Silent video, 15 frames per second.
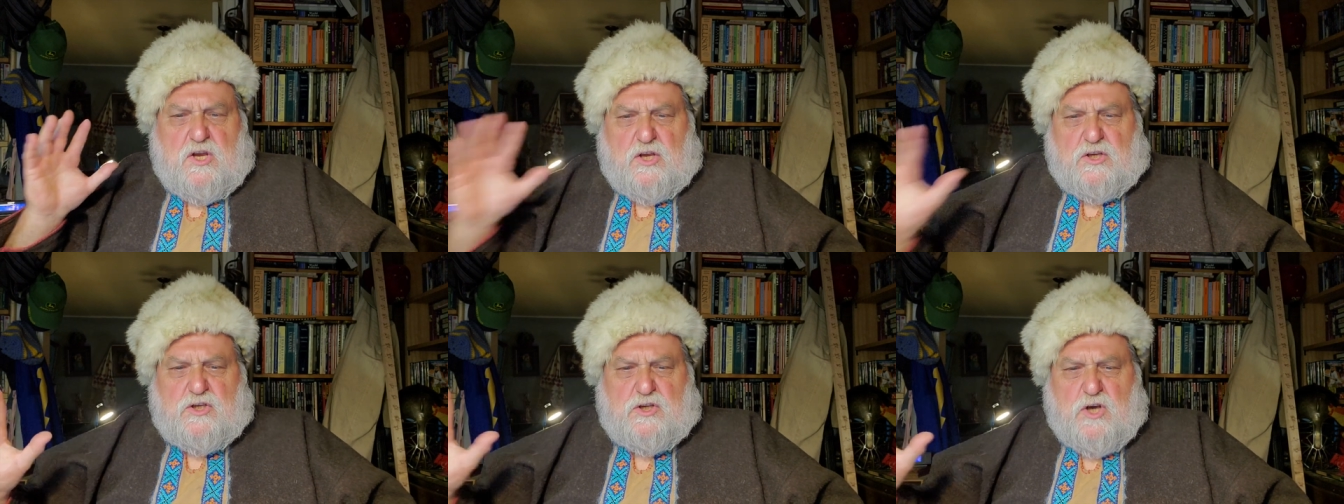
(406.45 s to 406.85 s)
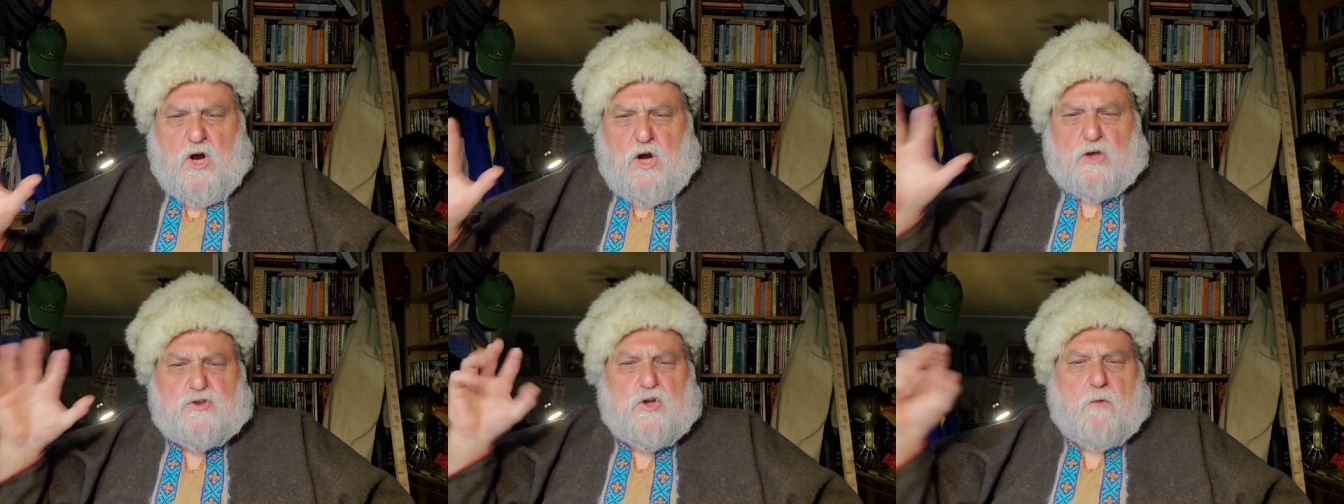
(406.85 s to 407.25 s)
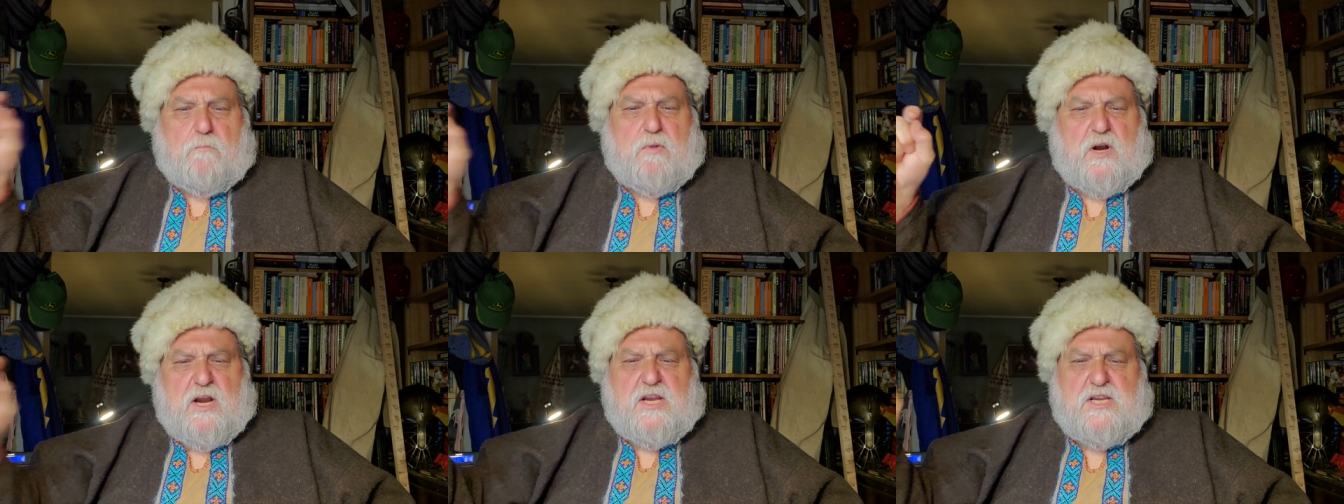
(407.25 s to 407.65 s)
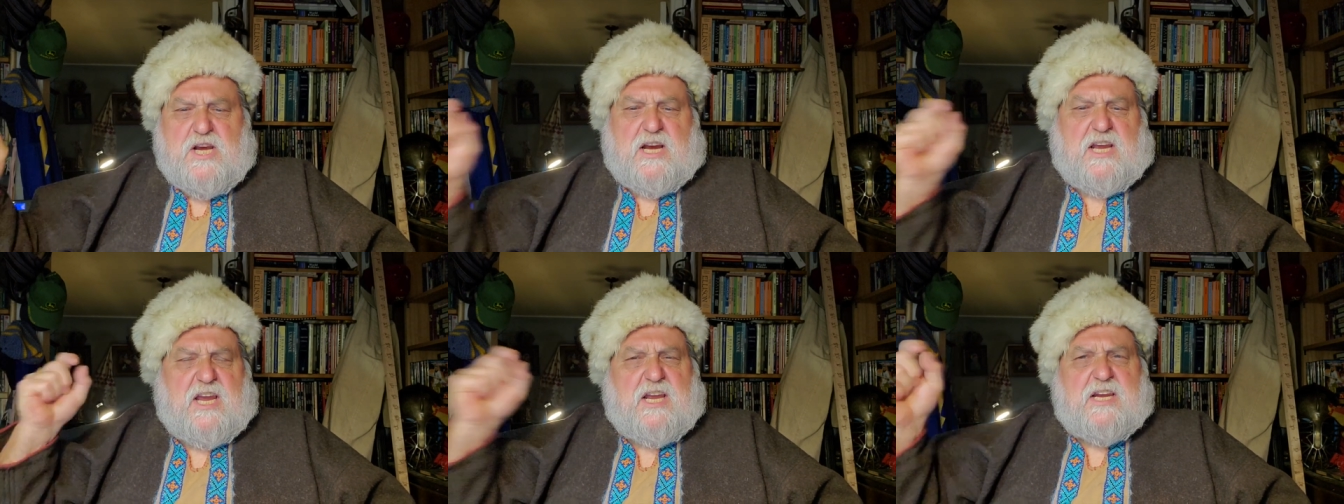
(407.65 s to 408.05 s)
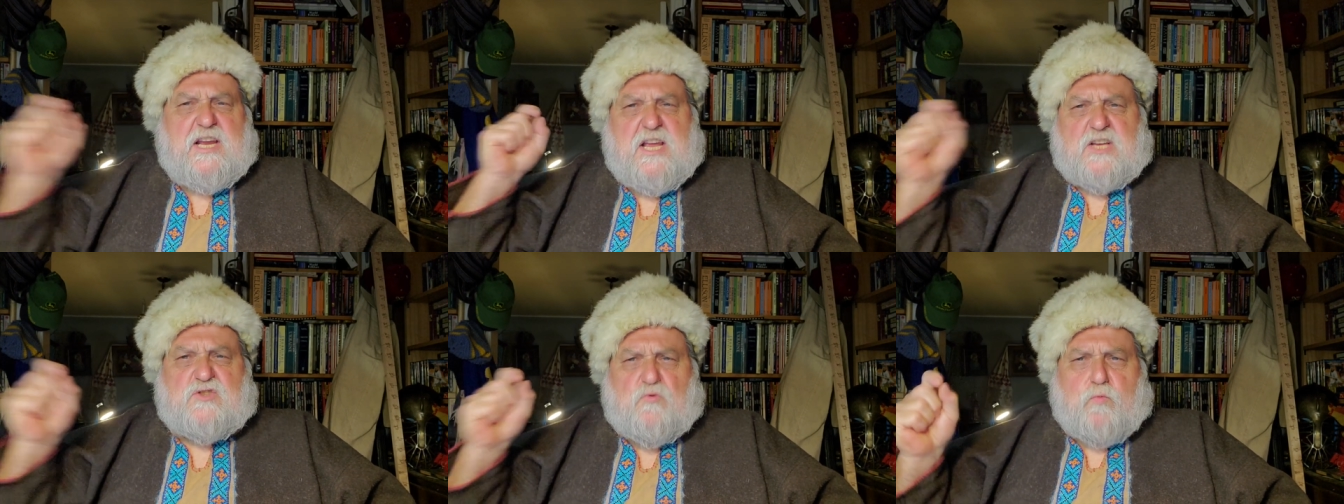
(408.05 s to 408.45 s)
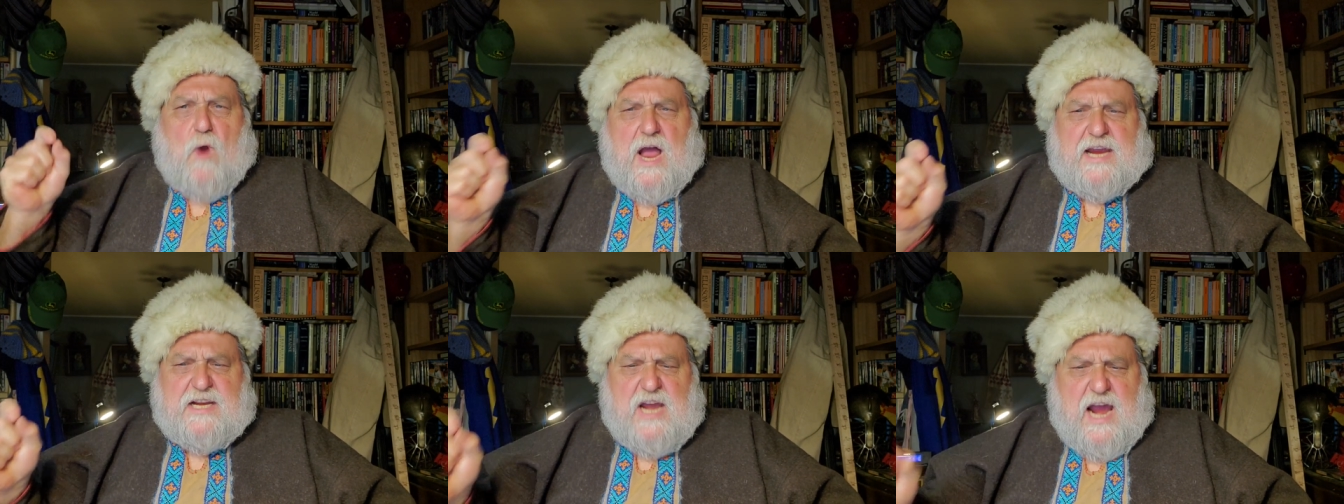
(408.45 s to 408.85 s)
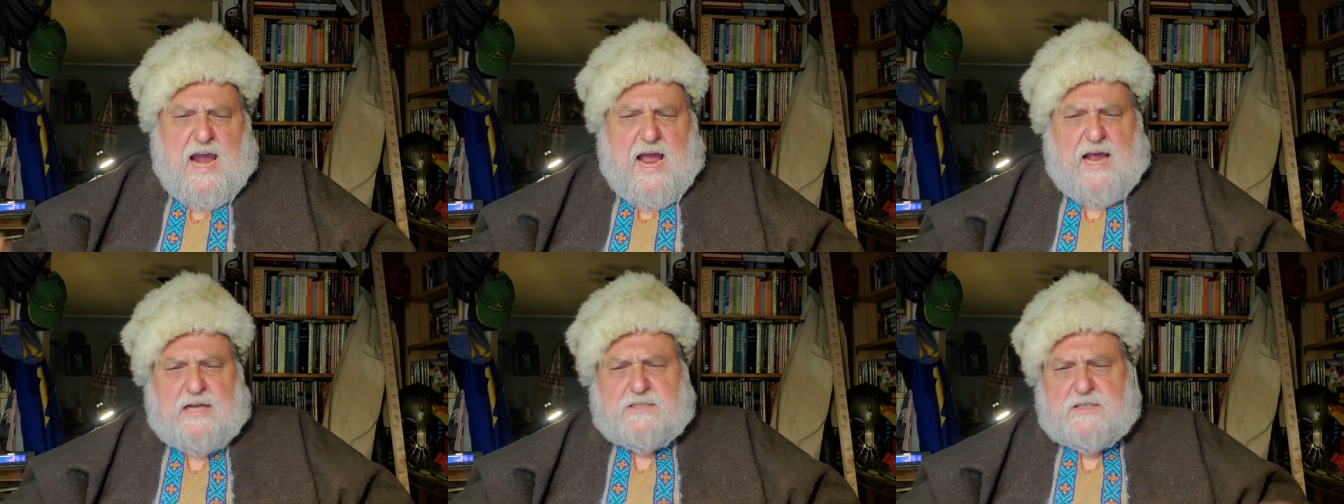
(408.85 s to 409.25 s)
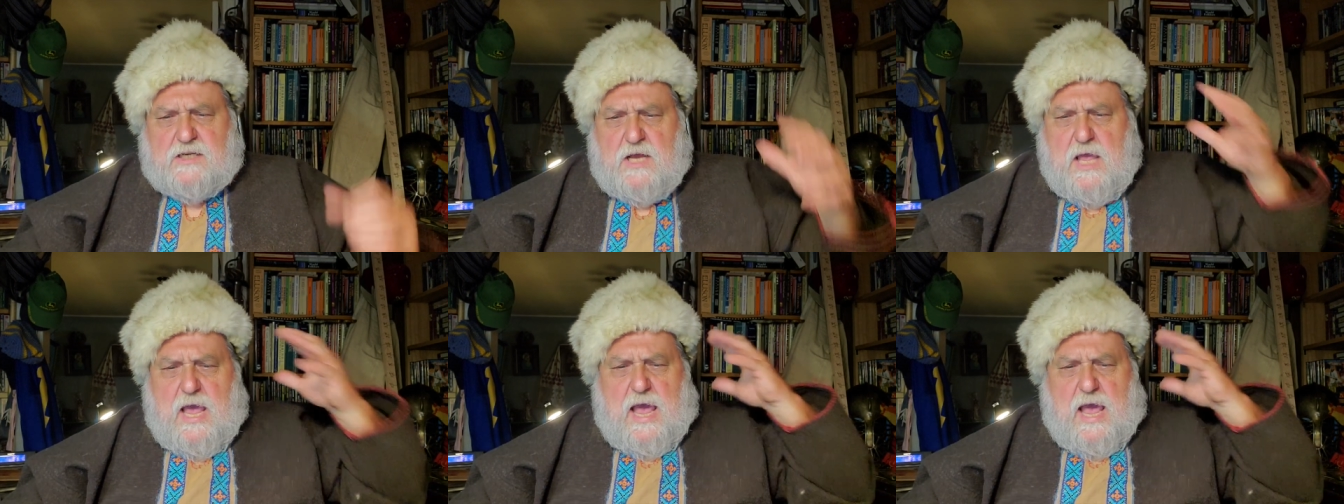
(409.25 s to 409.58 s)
young Dobrynya in his right hand